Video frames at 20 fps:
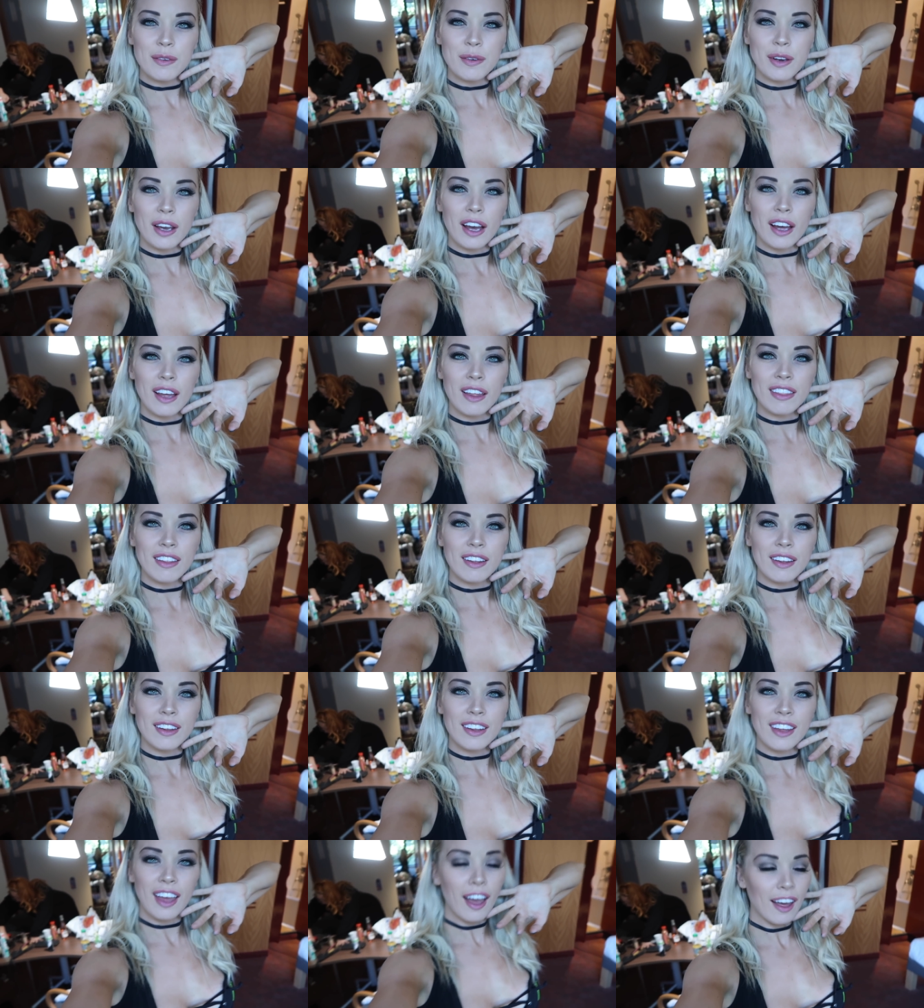where we are.
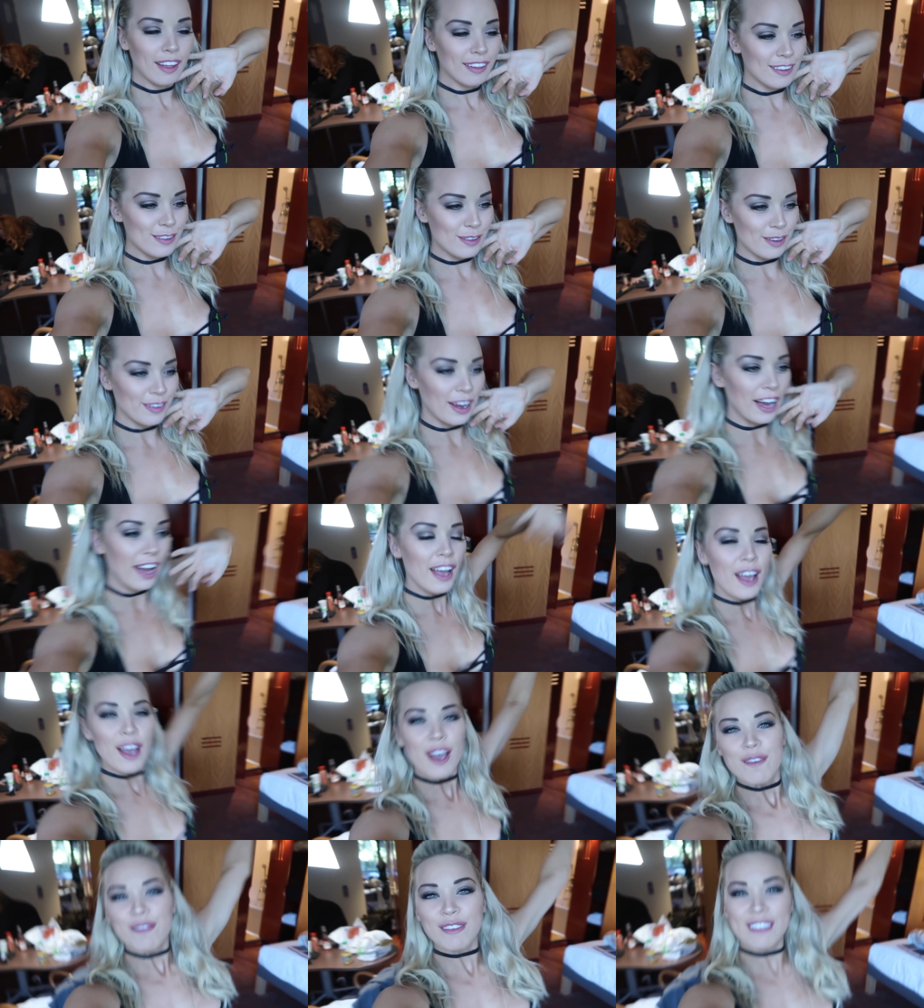Yeah, that's where we are.
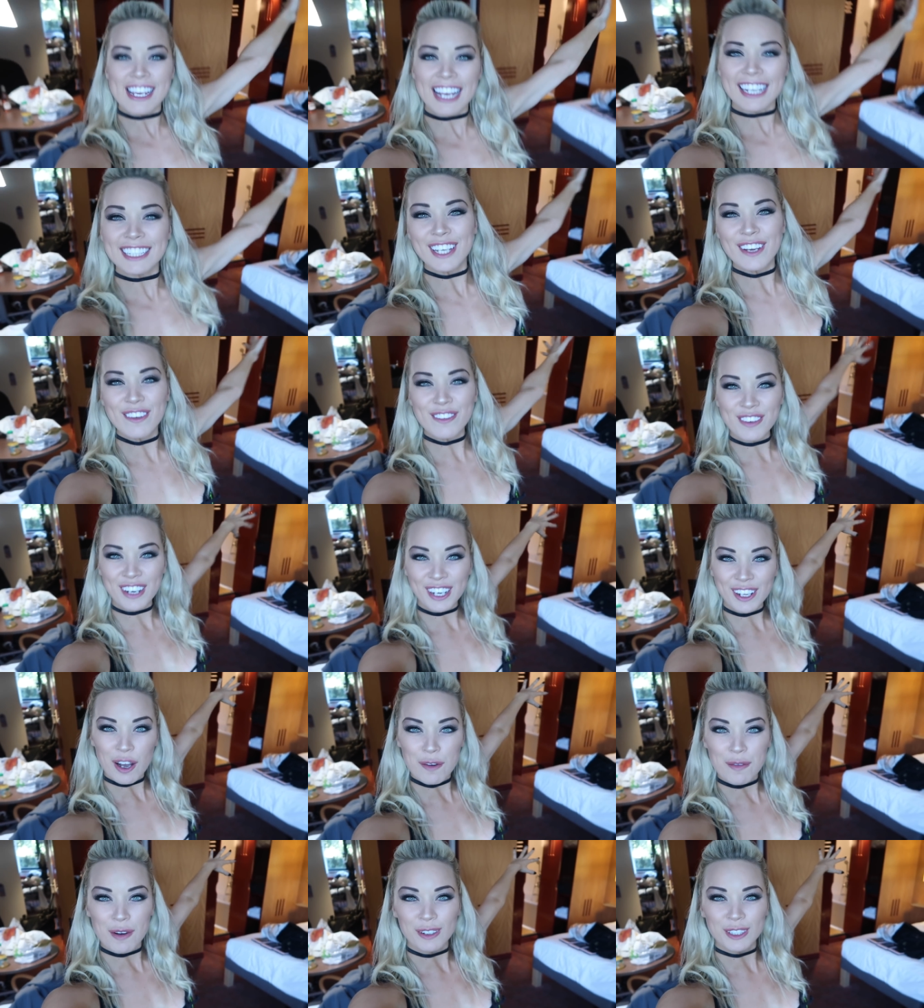But day 2 is
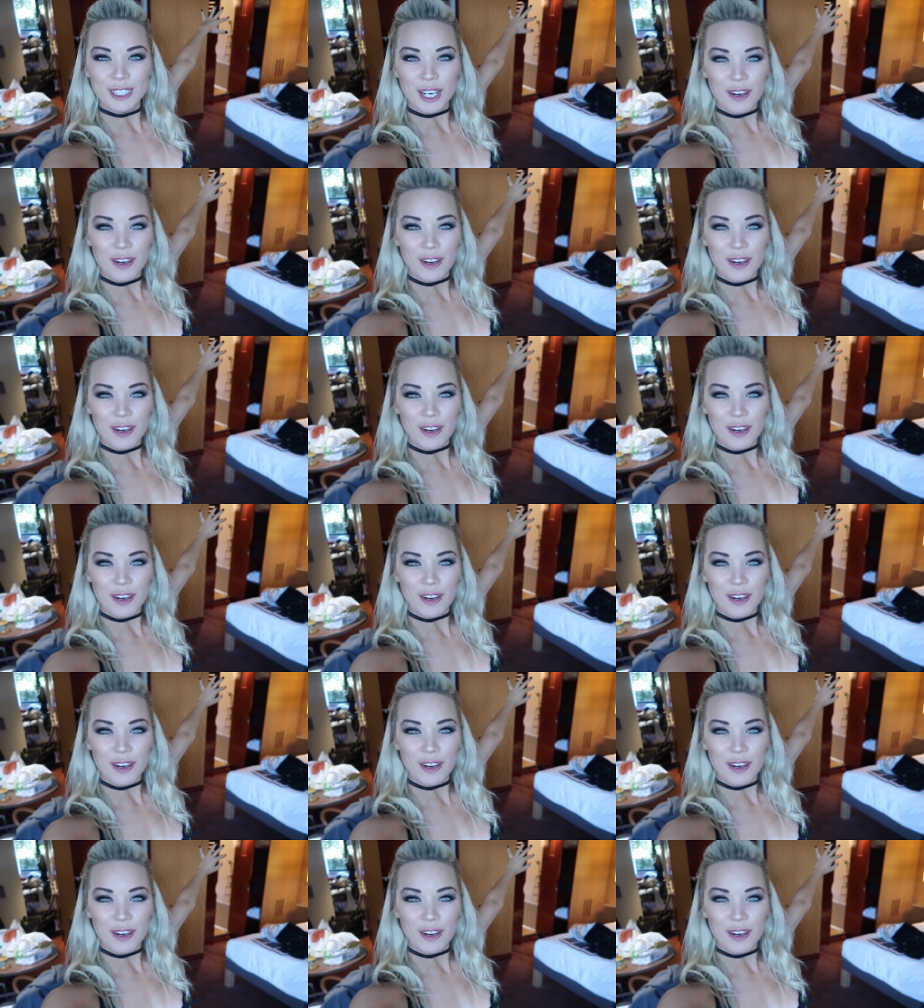Monaco boat